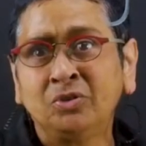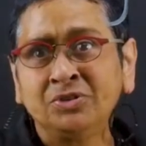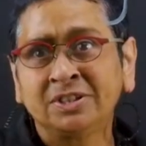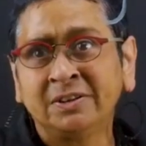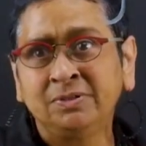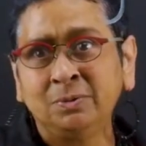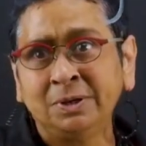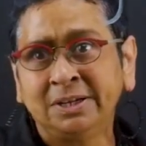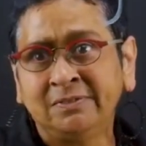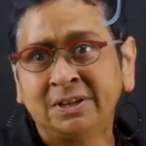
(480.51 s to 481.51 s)
to reserve the
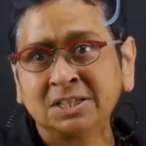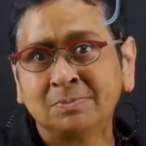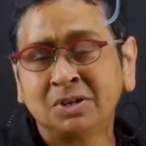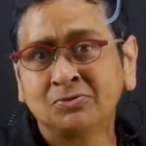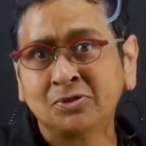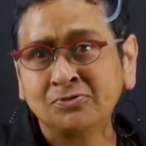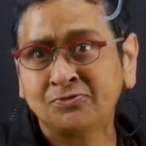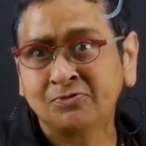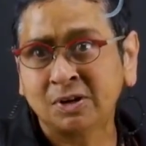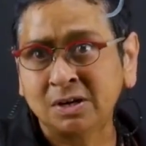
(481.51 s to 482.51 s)
word investment for
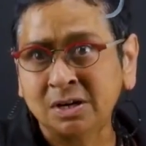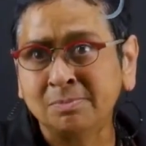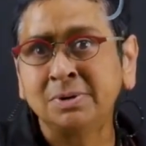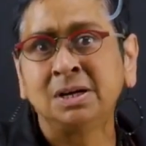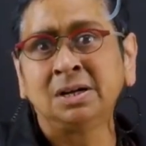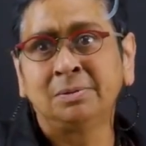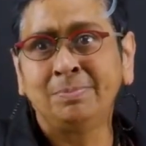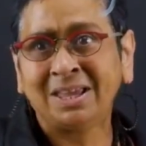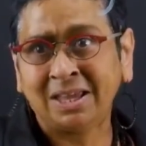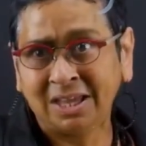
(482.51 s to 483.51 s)
firm
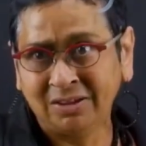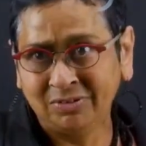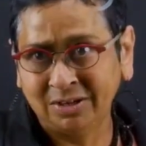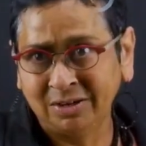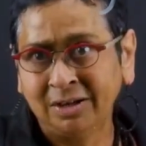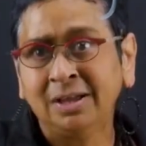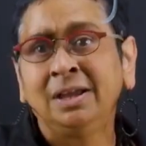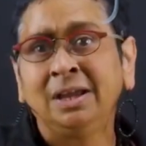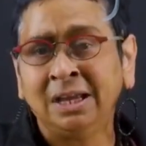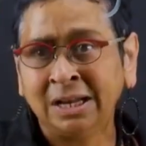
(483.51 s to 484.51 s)
behavior
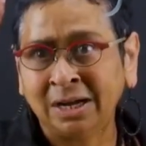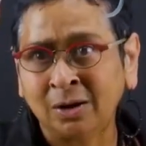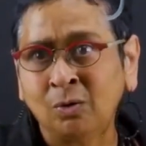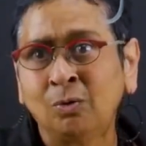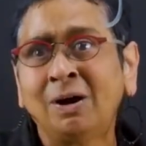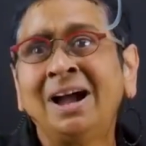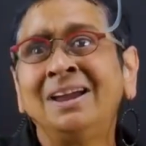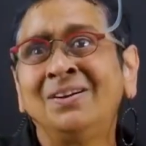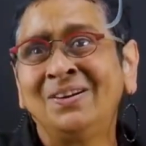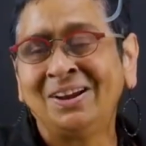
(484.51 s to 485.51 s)
in
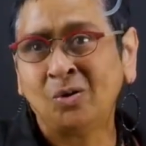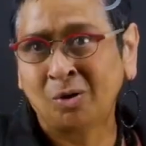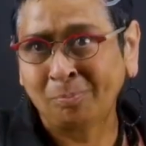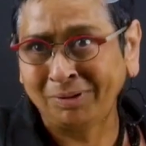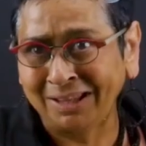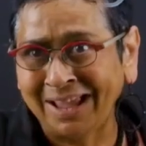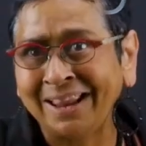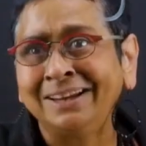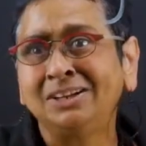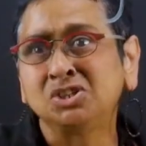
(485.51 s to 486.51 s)
acquiring or
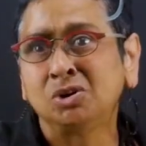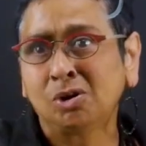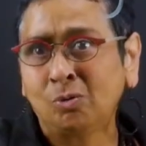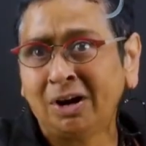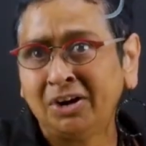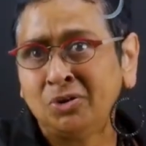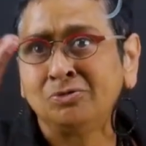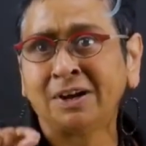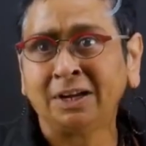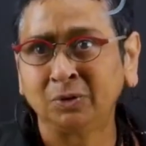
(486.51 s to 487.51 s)
planning to acquire new
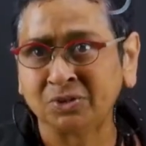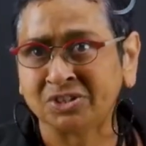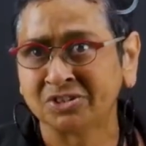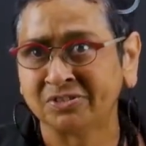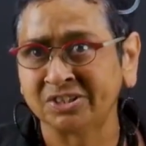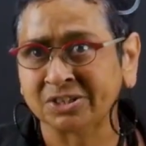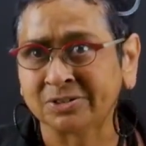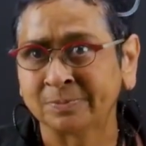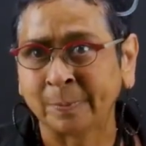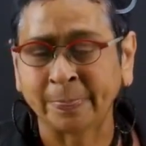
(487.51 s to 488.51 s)
final goods and
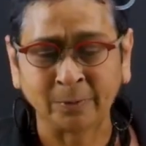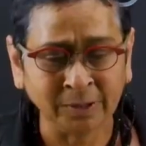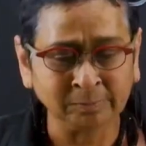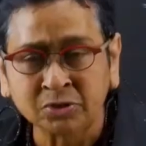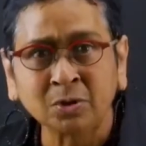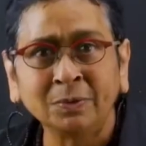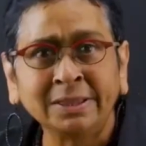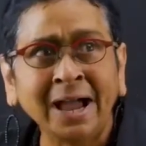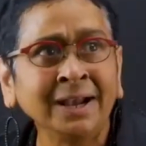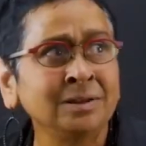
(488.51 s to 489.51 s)
services. Right? So
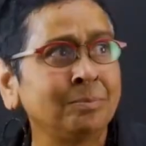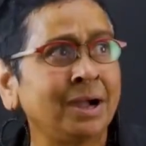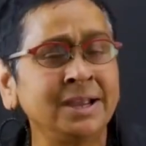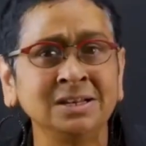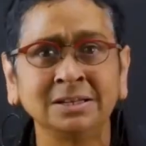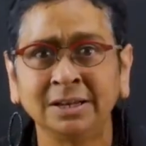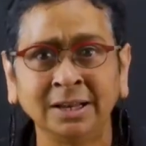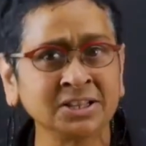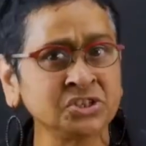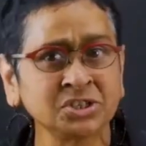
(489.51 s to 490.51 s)
with that in mind,
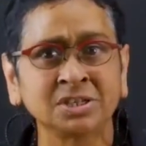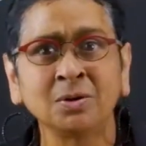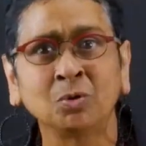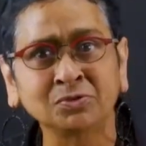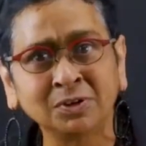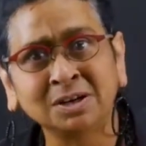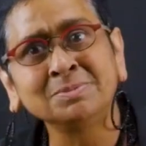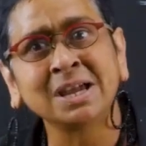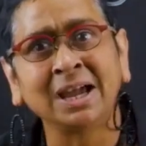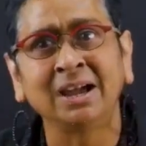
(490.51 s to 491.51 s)
let's just say what
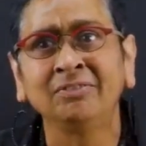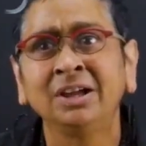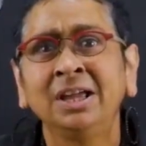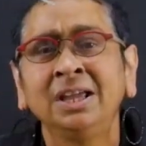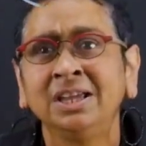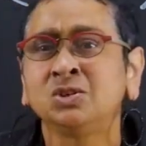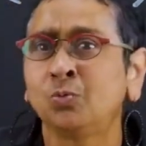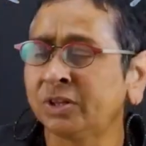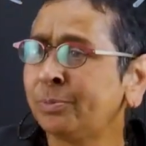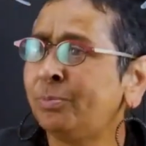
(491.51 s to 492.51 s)
firms have is
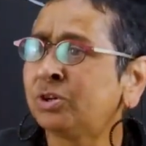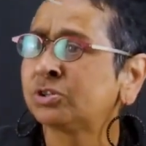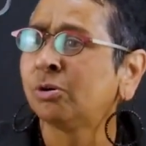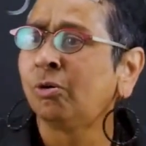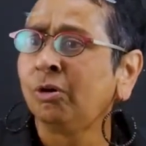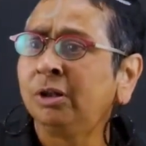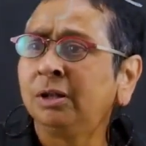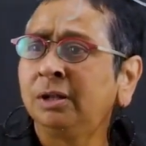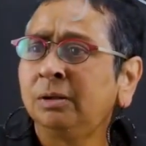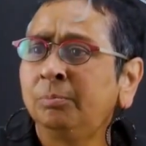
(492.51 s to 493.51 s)
what the book
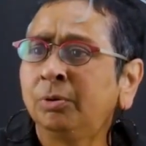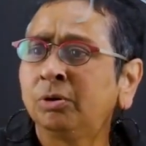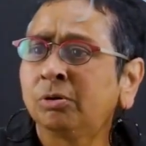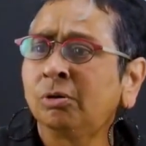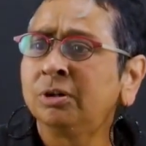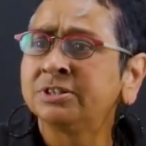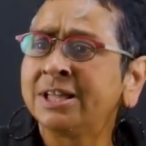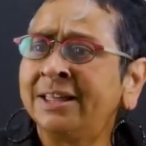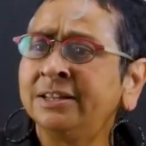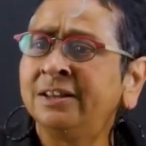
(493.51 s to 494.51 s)
calls
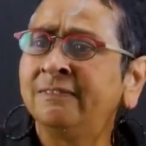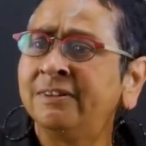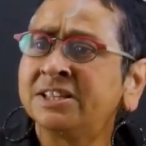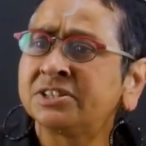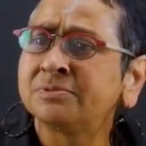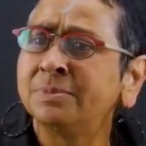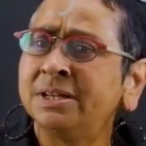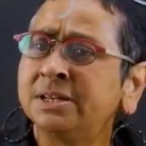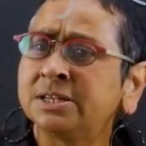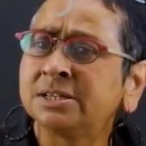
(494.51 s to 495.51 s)
an
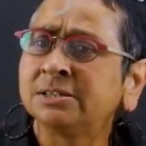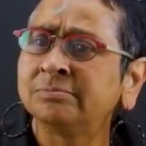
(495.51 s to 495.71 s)
investment